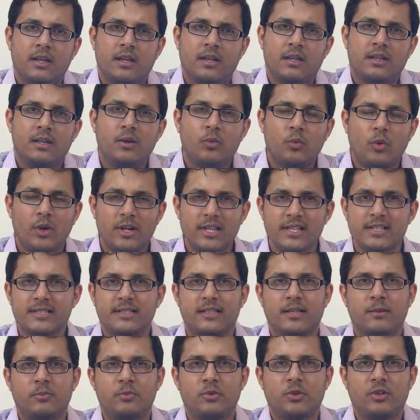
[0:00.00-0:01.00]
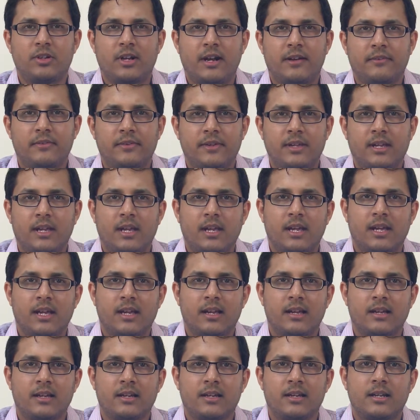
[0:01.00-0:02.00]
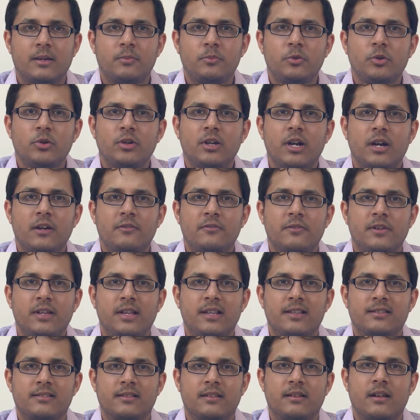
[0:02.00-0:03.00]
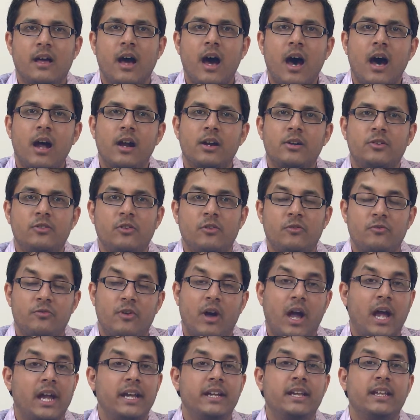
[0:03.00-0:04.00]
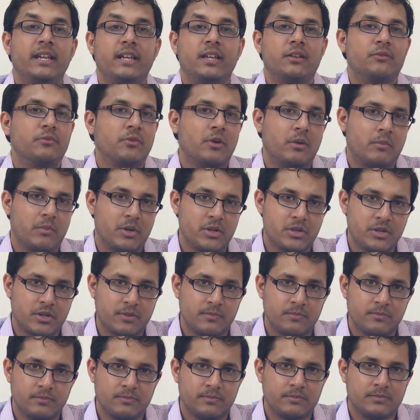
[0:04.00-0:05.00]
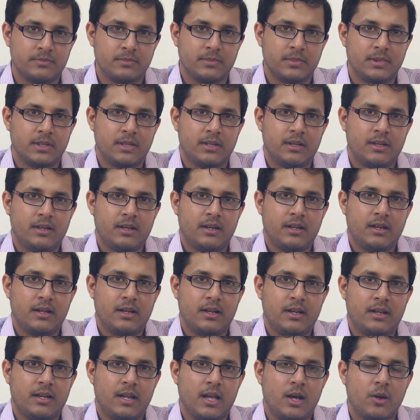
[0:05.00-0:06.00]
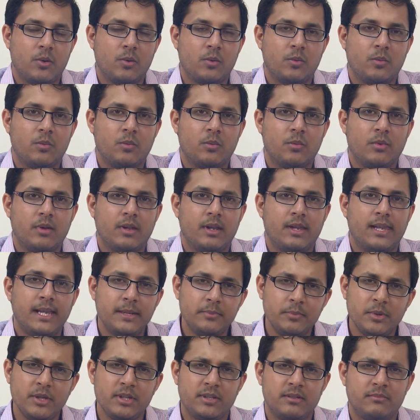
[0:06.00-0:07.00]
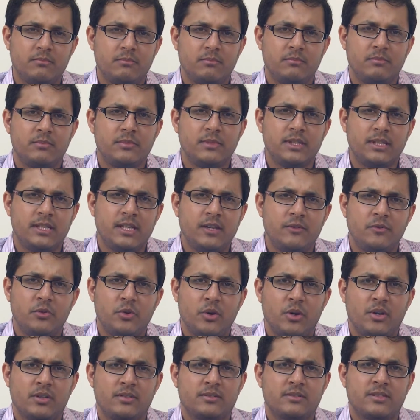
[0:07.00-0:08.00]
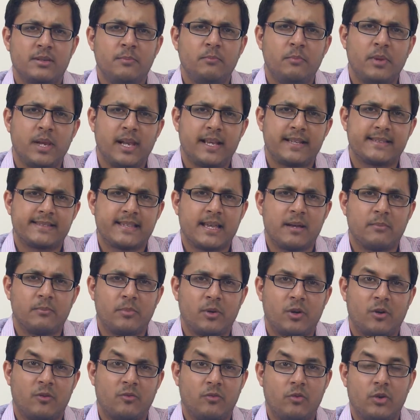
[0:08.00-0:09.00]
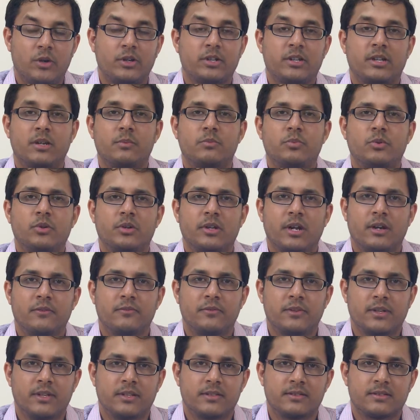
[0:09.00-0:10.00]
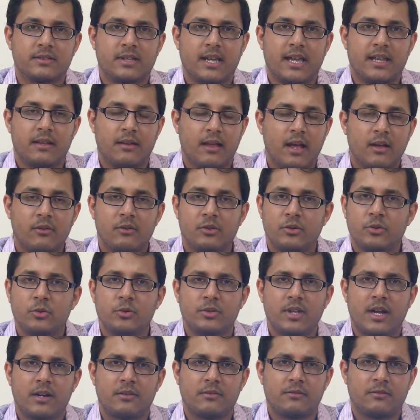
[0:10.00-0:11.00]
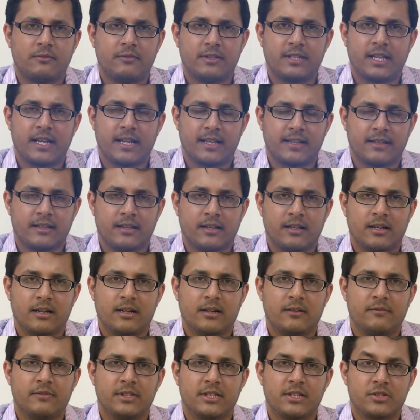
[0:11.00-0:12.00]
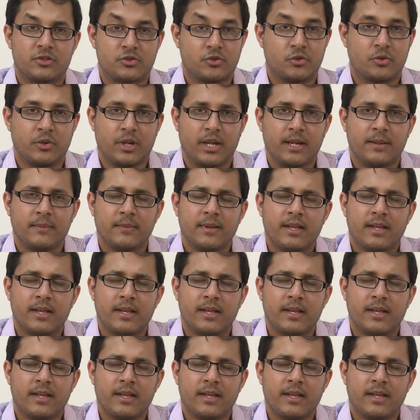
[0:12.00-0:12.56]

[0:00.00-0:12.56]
Now, what is cryptography? Cryptography is an art of hiding information. Now, let me give you a simple example of what cryptography is, and I will do that with a story.